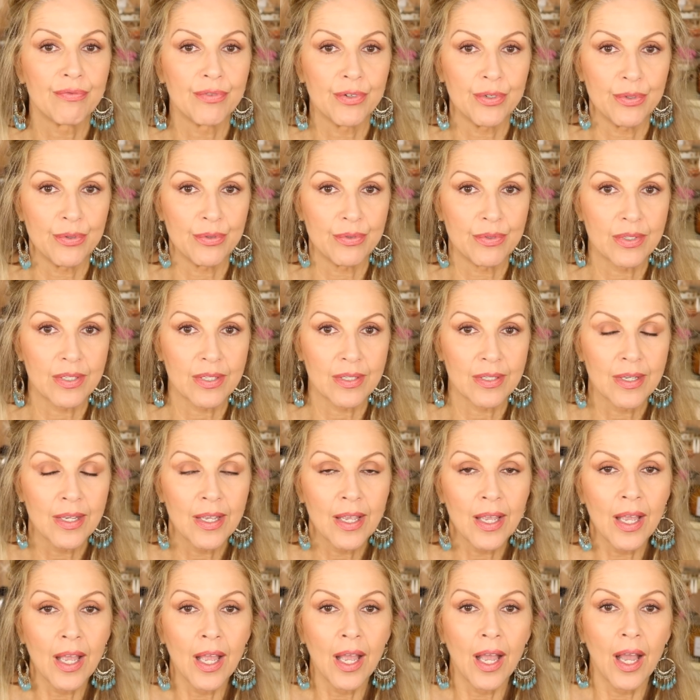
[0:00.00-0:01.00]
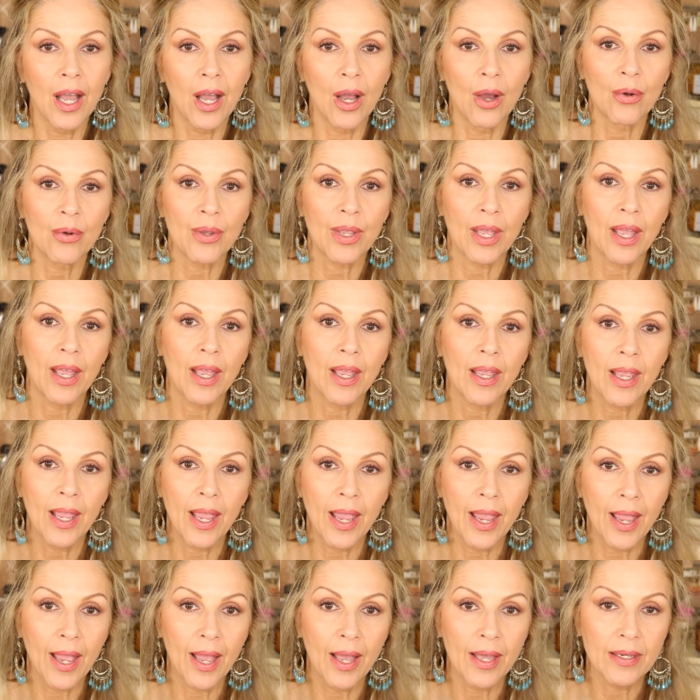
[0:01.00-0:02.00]
foods, okay?
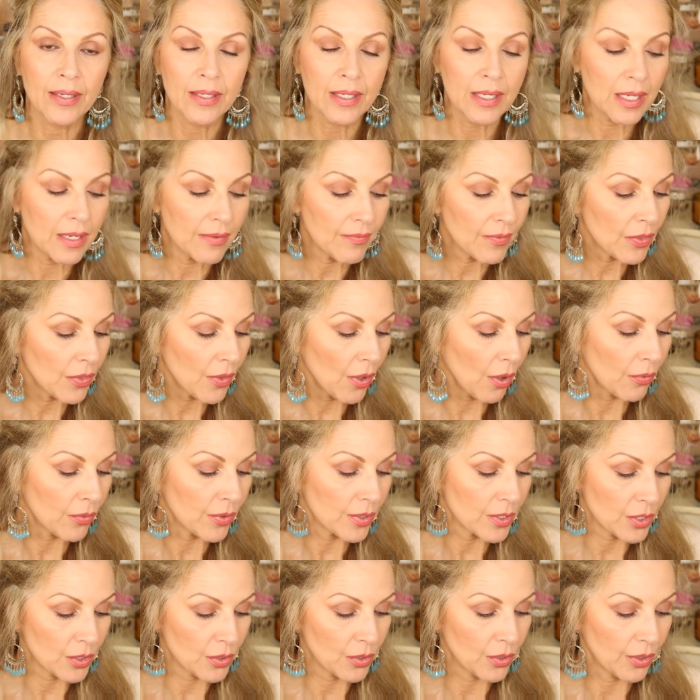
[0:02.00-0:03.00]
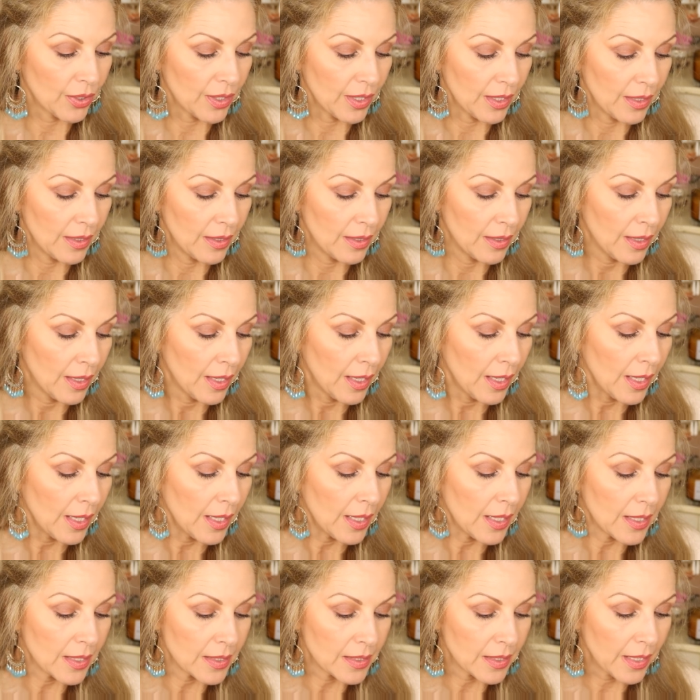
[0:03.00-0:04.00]
And even though this cookie
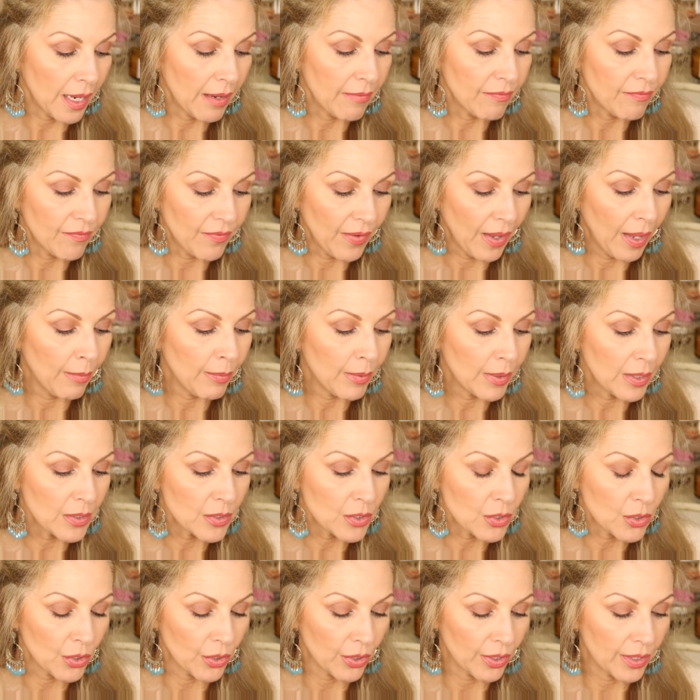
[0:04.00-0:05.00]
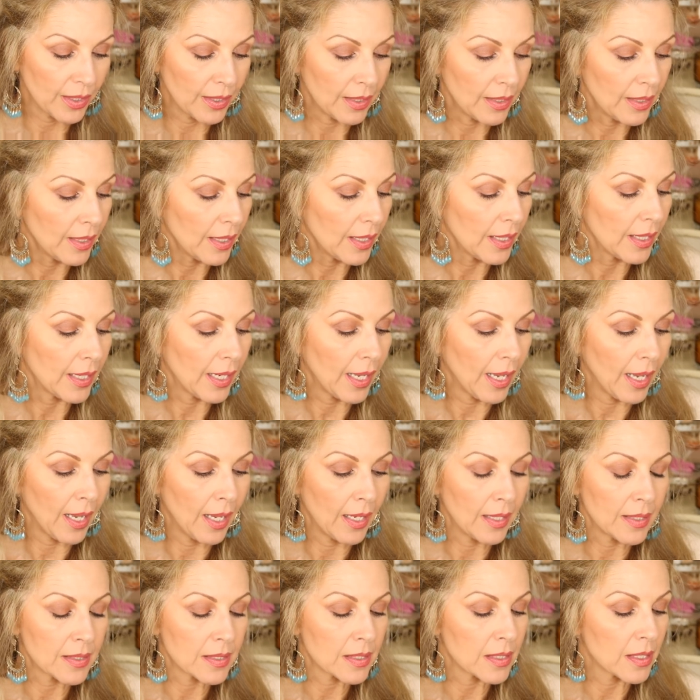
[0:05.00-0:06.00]
is a fabulous cookie, it
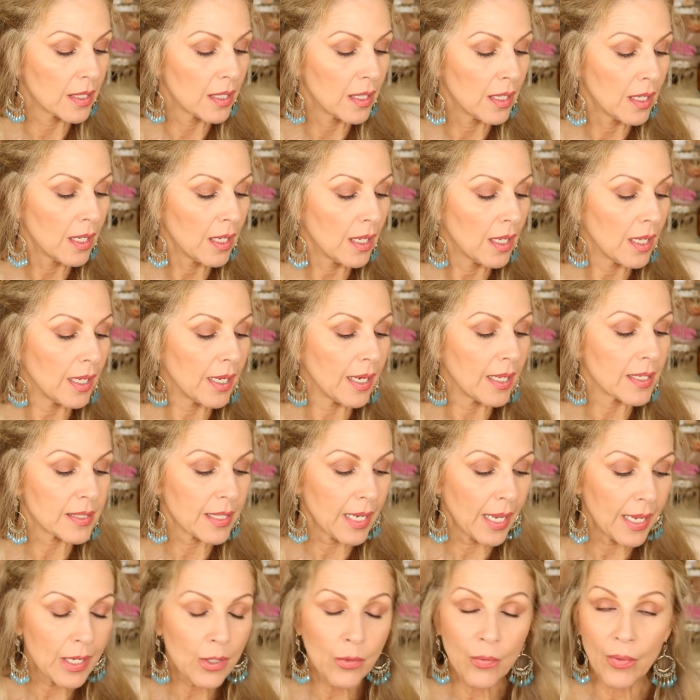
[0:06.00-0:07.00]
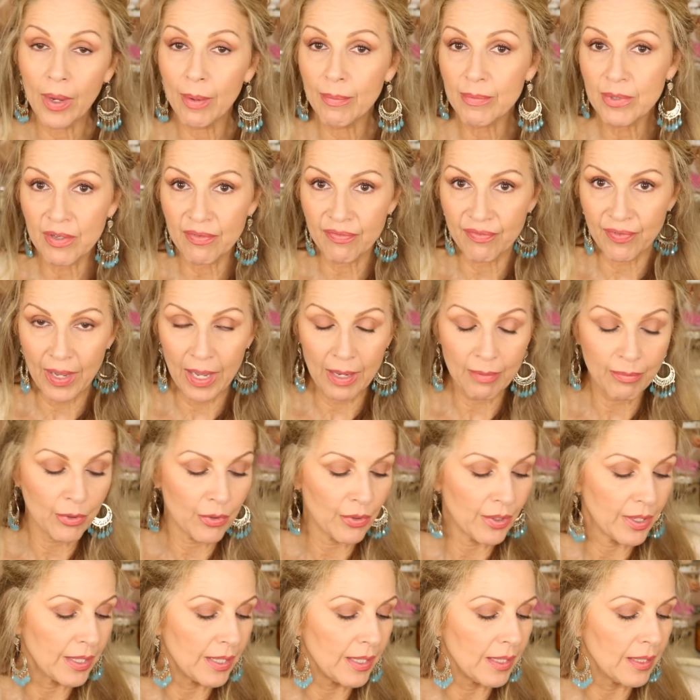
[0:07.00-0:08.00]
has 8 grams of
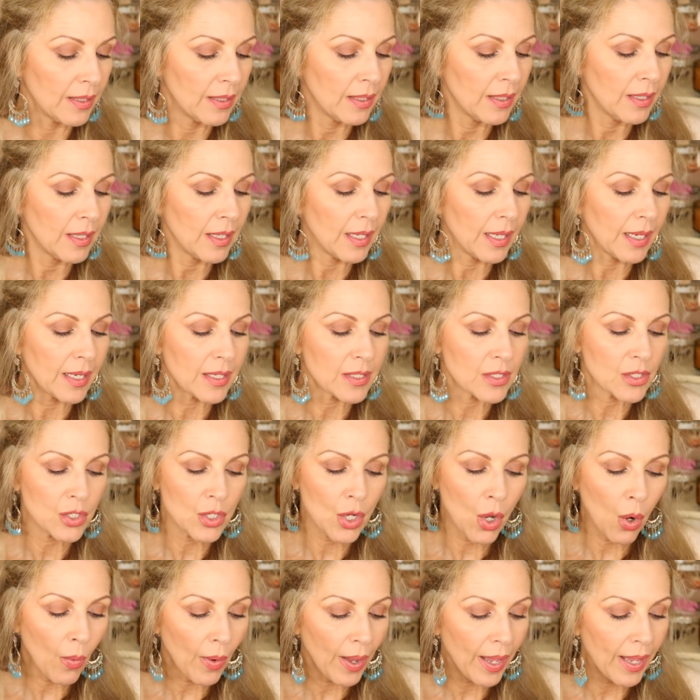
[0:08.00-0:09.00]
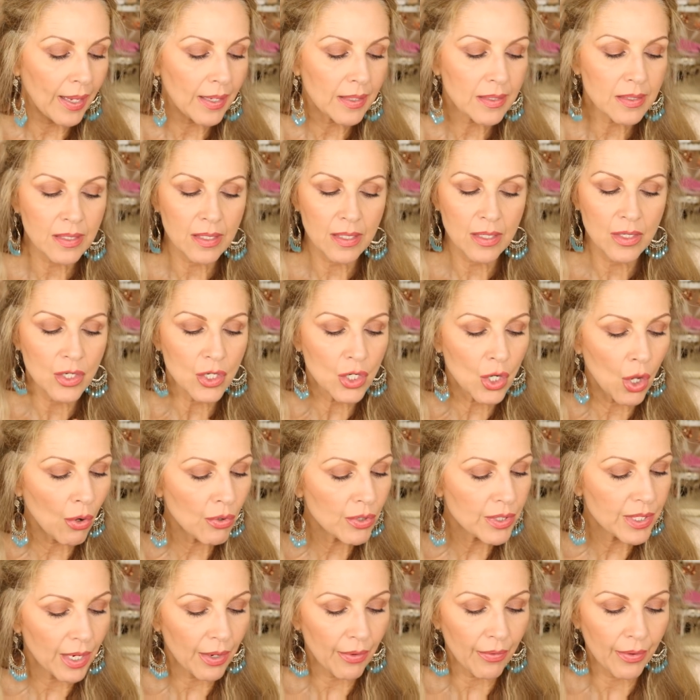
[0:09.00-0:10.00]
fiber in it. It has no eggs,
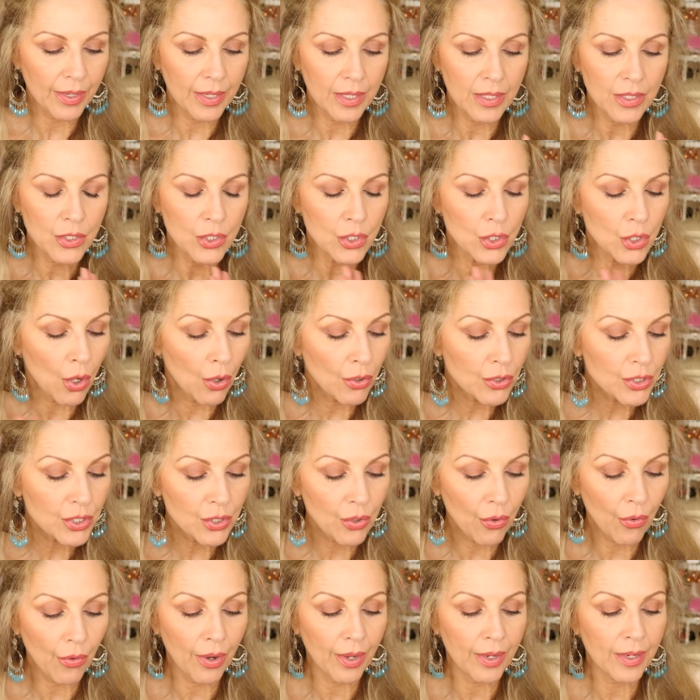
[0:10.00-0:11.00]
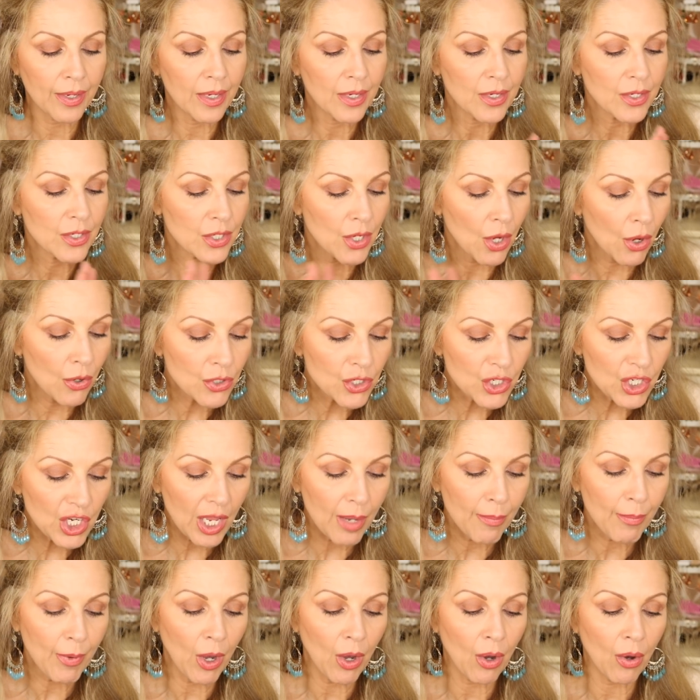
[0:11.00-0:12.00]
no dairy, no soy, no
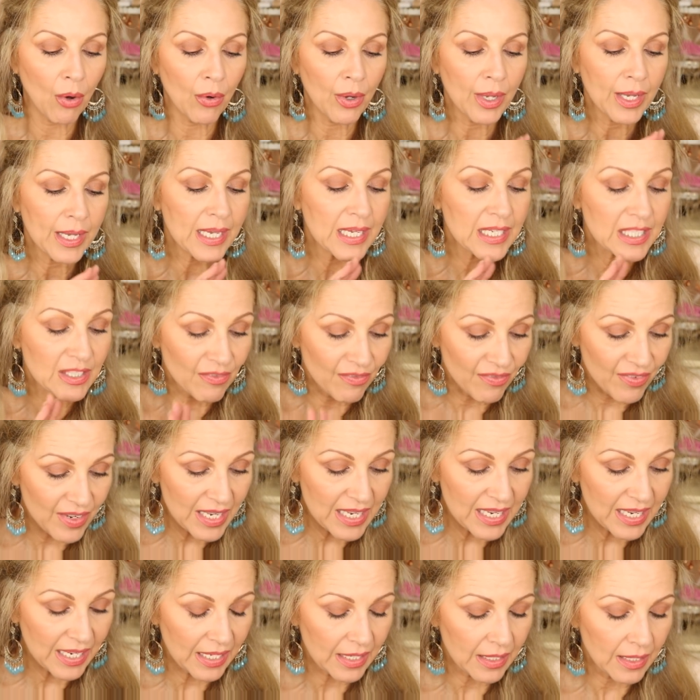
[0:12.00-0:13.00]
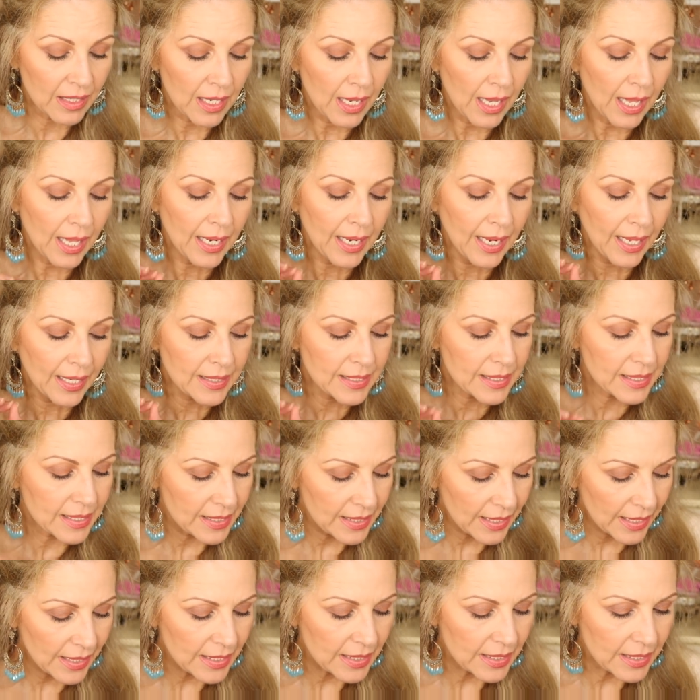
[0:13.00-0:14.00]
GMO. It's vegan. It has
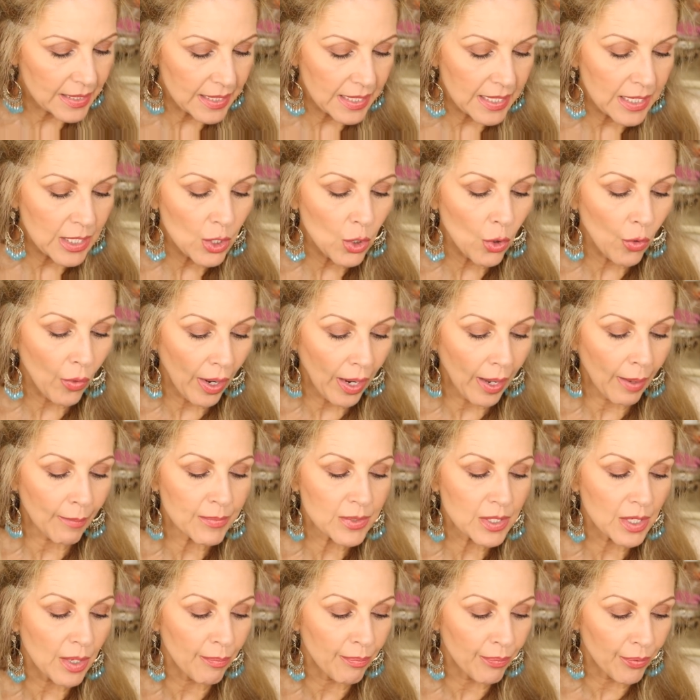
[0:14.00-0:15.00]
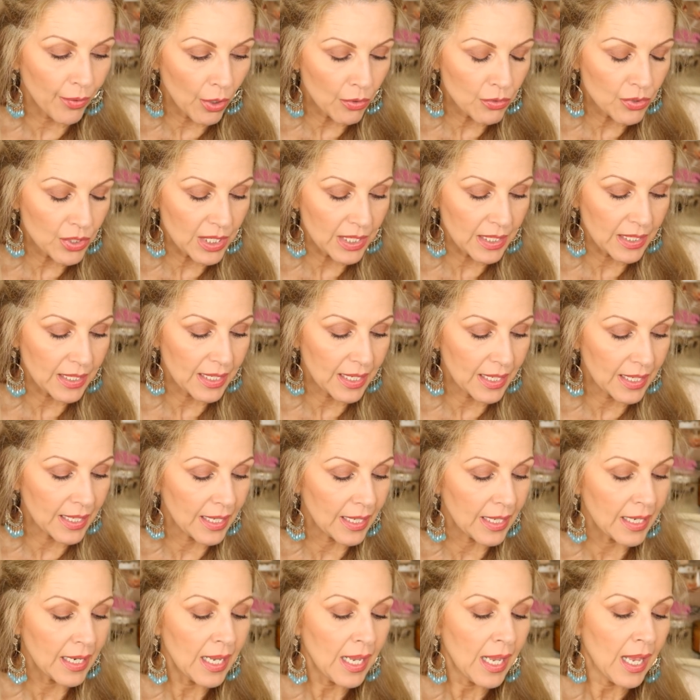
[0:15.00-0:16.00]
16 grams of protein in
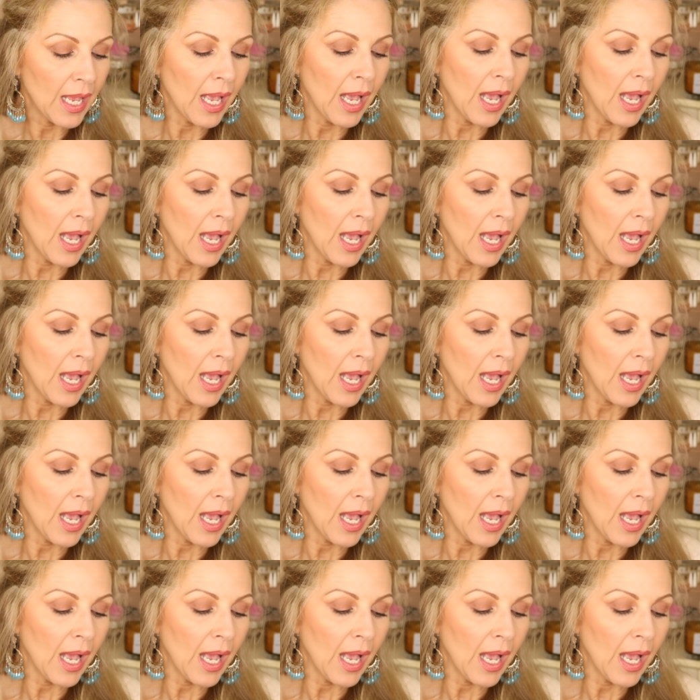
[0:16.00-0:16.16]
it.